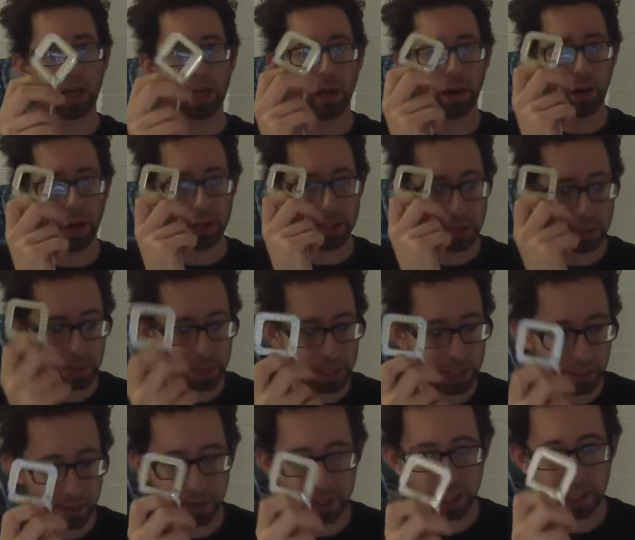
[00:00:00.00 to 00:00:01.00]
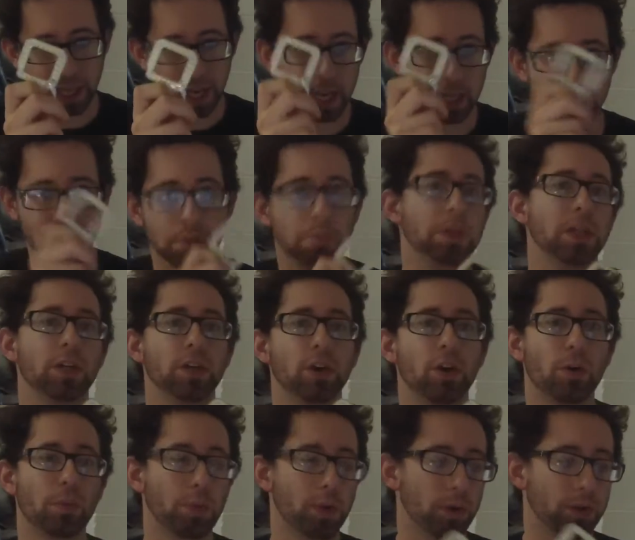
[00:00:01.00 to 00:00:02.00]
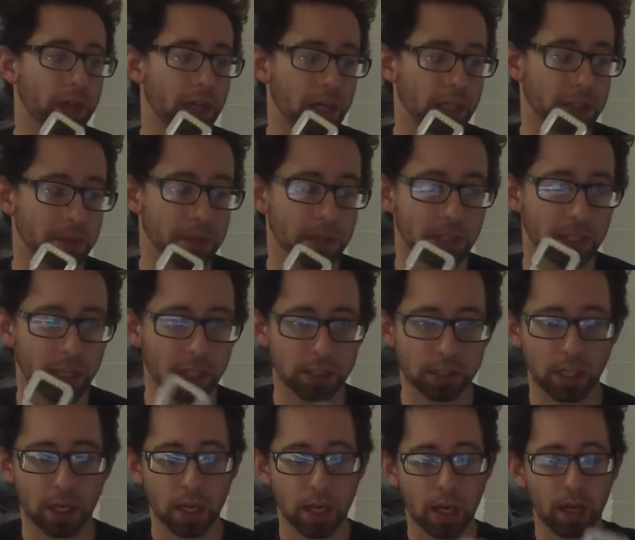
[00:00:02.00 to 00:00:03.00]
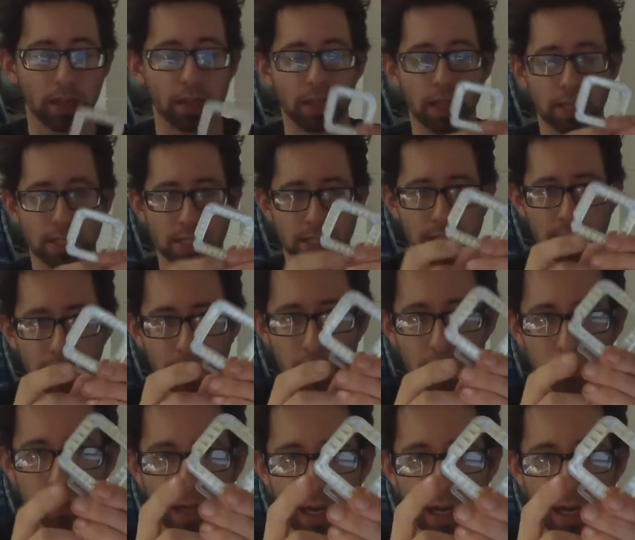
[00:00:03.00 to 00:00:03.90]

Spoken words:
Now, it specifically has to be a GoPro case because this little